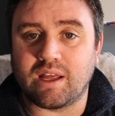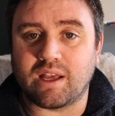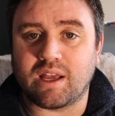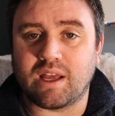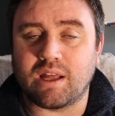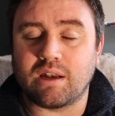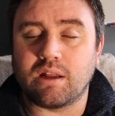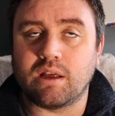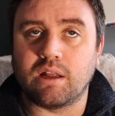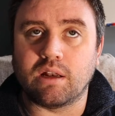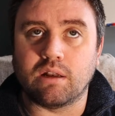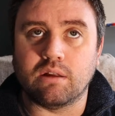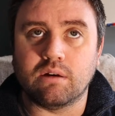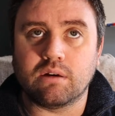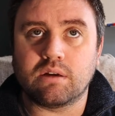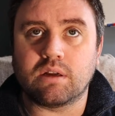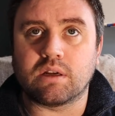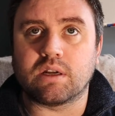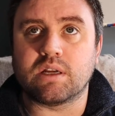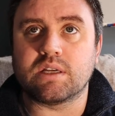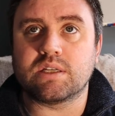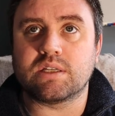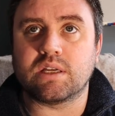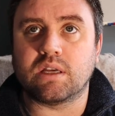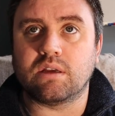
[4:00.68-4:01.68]
again I look
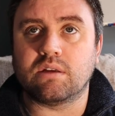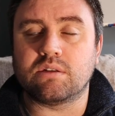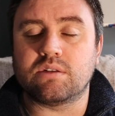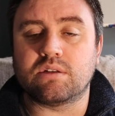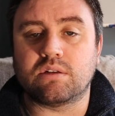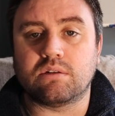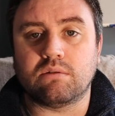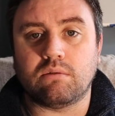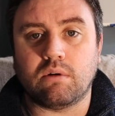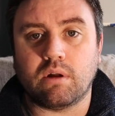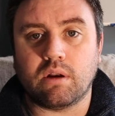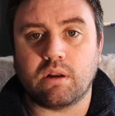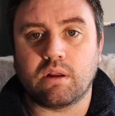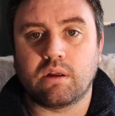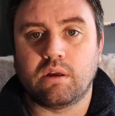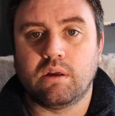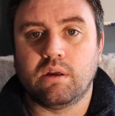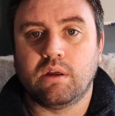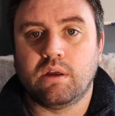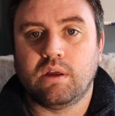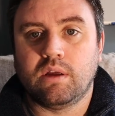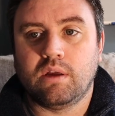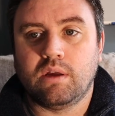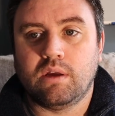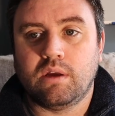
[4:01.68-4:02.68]
and I say, do you know what?
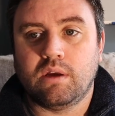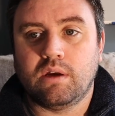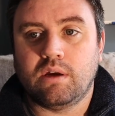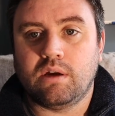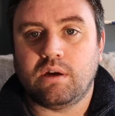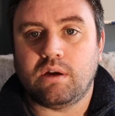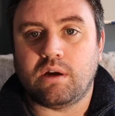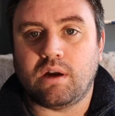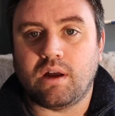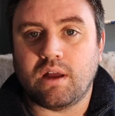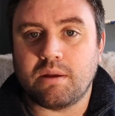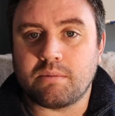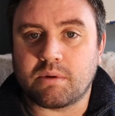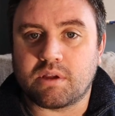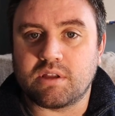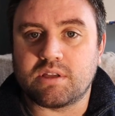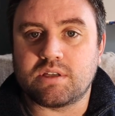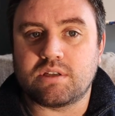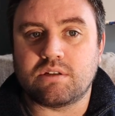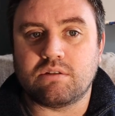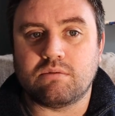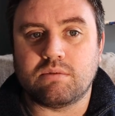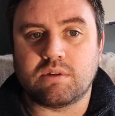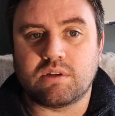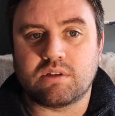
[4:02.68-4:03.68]
I'm
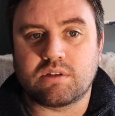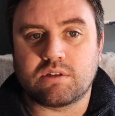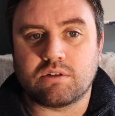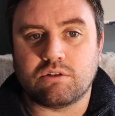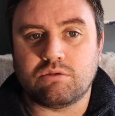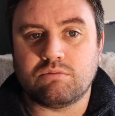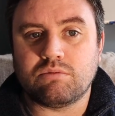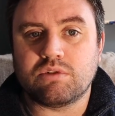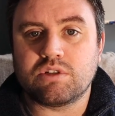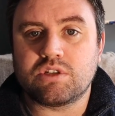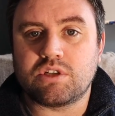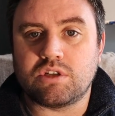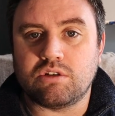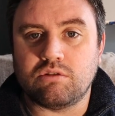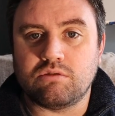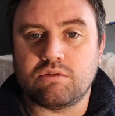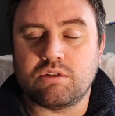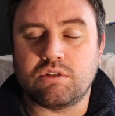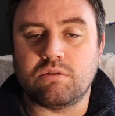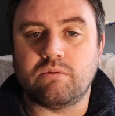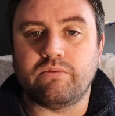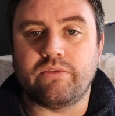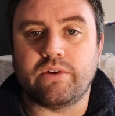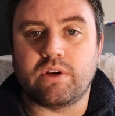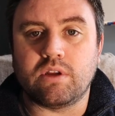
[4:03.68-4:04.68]
consuming so much
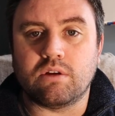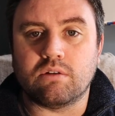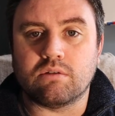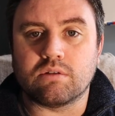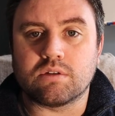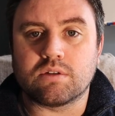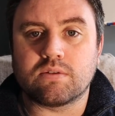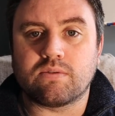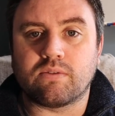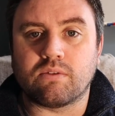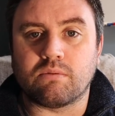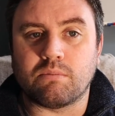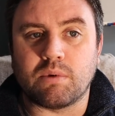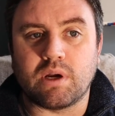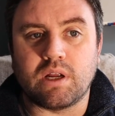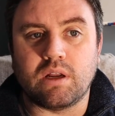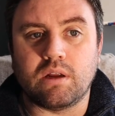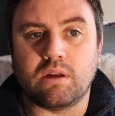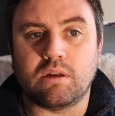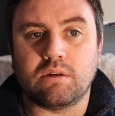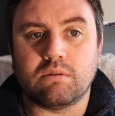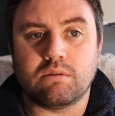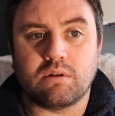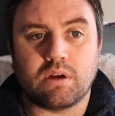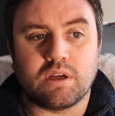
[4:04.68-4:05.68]
YouTube videos for
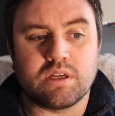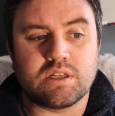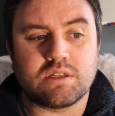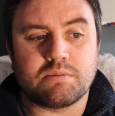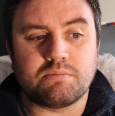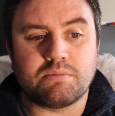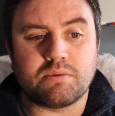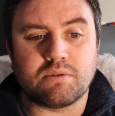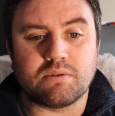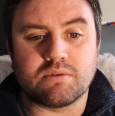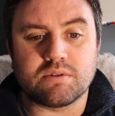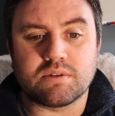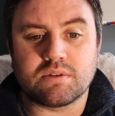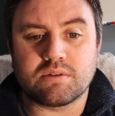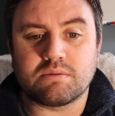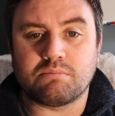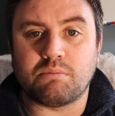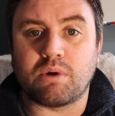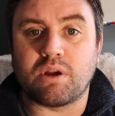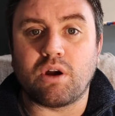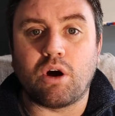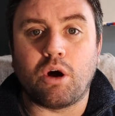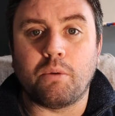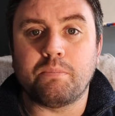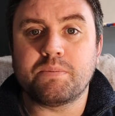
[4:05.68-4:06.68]
my
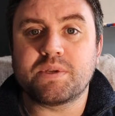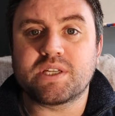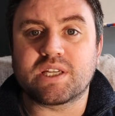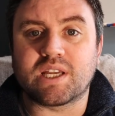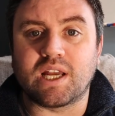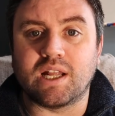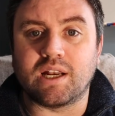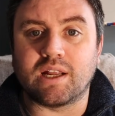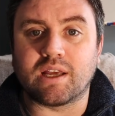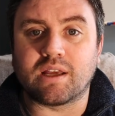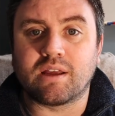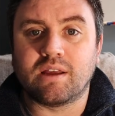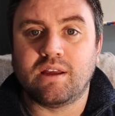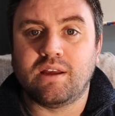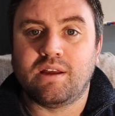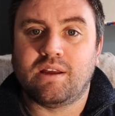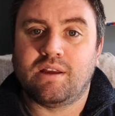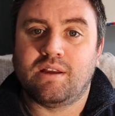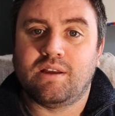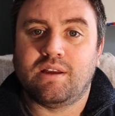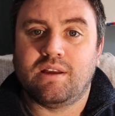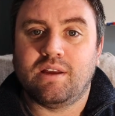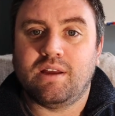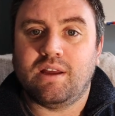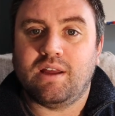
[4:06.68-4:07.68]
upskilling
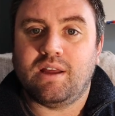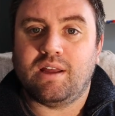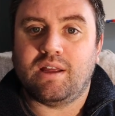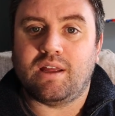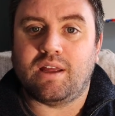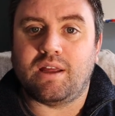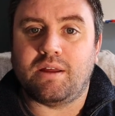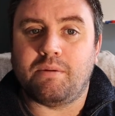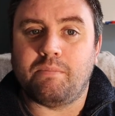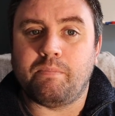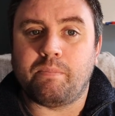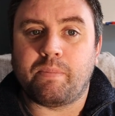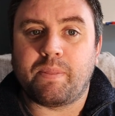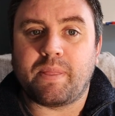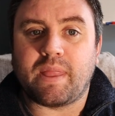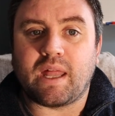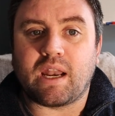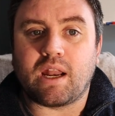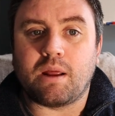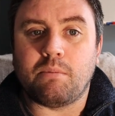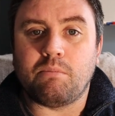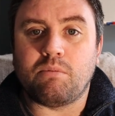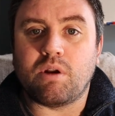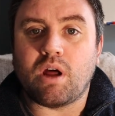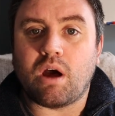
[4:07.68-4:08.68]
that
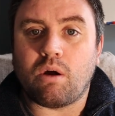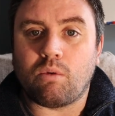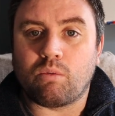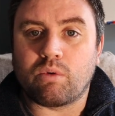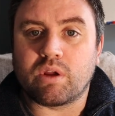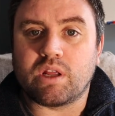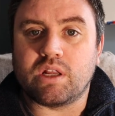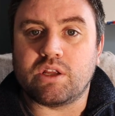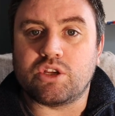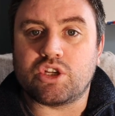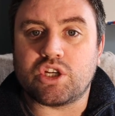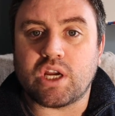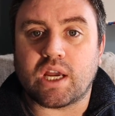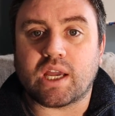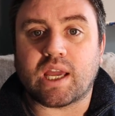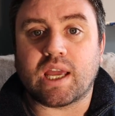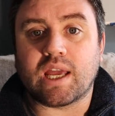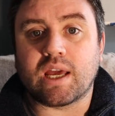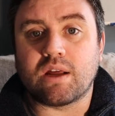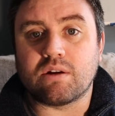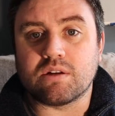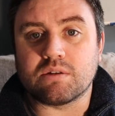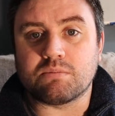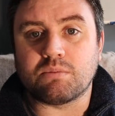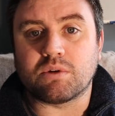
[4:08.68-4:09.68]
I'm not really
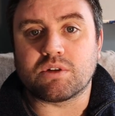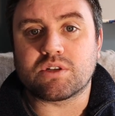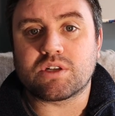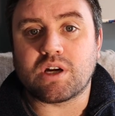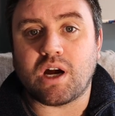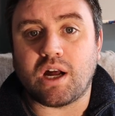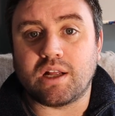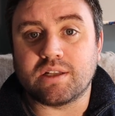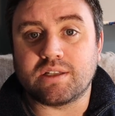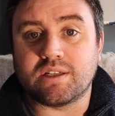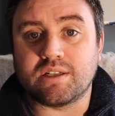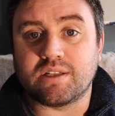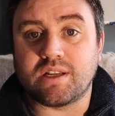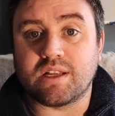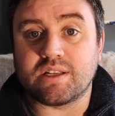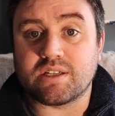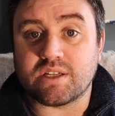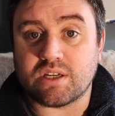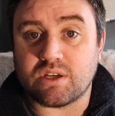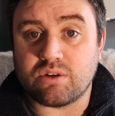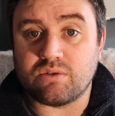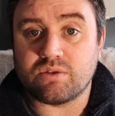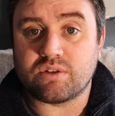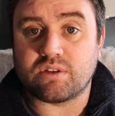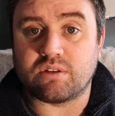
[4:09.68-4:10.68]
checking out as much content as I
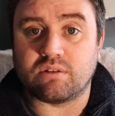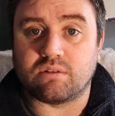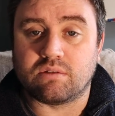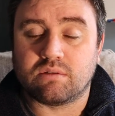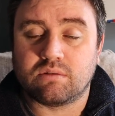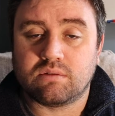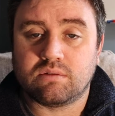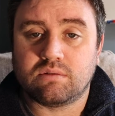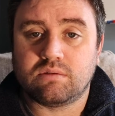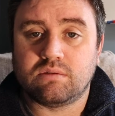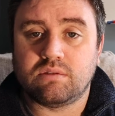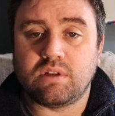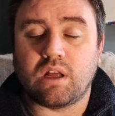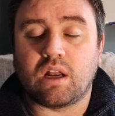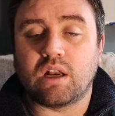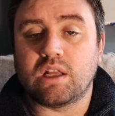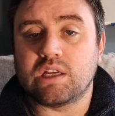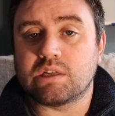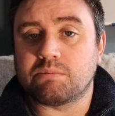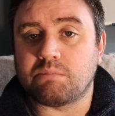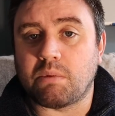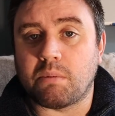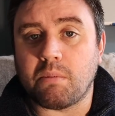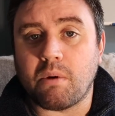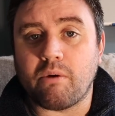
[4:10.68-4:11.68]
used to. Not
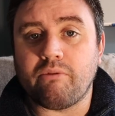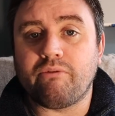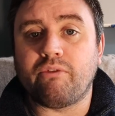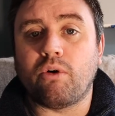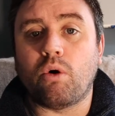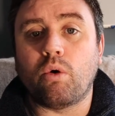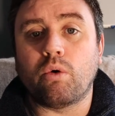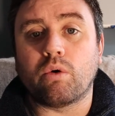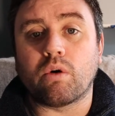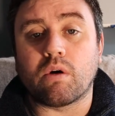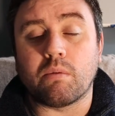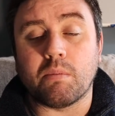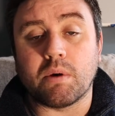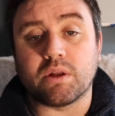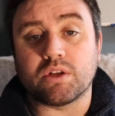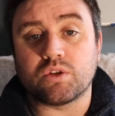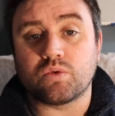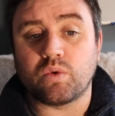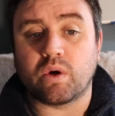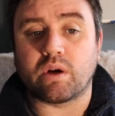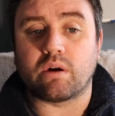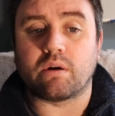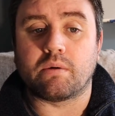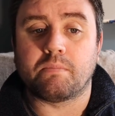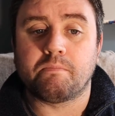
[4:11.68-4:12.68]
unless I'm on my phone or I'm on
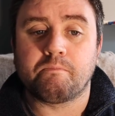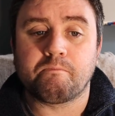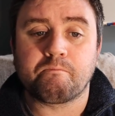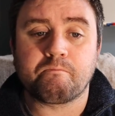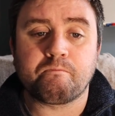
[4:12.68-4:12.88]
Twitter.